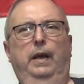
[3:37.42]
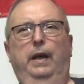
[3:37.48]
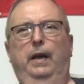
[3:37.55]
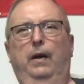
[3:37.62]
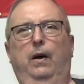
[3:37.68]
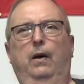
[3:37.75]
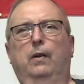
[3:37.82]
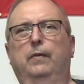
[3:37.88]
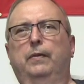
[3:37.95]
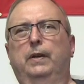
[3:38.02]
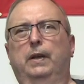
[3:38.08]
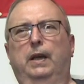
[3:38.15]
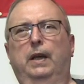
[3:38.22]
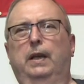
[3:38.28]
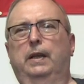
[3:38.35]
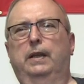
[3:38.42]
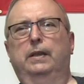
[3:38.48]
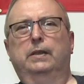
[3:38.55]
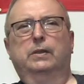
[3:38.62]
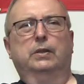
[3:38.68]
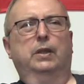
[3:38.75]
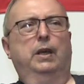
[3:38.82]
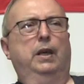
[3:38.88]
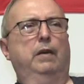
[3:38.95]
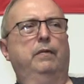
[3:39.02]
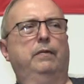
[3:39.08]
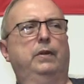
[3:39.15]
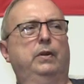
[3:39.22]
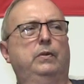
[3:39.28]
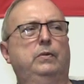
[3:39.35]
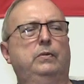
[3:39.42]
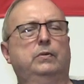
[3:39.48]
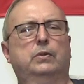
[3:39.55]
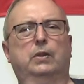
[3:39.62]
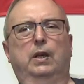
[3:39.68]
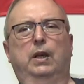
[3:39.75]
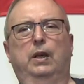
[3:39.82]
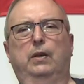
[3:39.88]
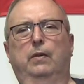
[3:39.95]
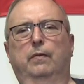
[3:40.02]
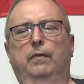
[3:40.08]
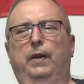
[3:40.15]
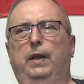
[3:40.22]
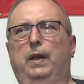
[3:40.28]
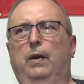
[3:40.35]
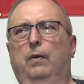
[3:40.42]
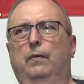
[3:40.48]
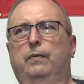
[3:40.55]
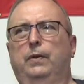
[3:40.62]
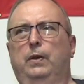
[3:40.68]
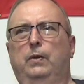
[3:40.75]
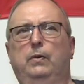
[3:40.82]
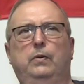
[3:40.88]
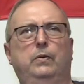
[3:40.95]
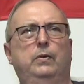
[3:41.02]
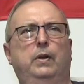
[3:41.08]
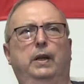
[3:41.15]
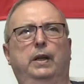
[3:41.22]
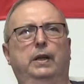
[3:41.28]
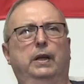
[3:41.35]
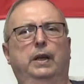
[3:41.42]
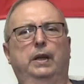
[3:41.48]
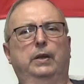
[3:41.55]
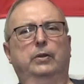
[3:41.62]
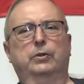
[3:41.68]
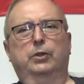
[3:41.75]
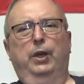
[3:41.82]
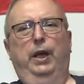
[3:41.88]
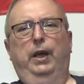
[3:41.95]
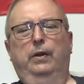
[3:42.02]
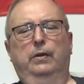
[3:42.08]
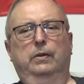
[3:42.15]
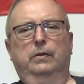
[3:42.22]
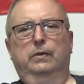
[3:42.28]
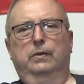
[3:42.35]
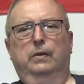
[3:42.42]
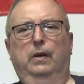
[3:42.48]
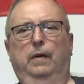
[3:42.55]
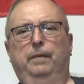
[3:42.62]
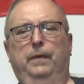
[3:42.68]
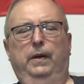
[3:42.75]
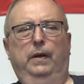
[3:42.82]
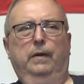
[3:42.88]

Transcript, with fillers: And all of it again is to get views, to get your video viewed, and to get your channel up.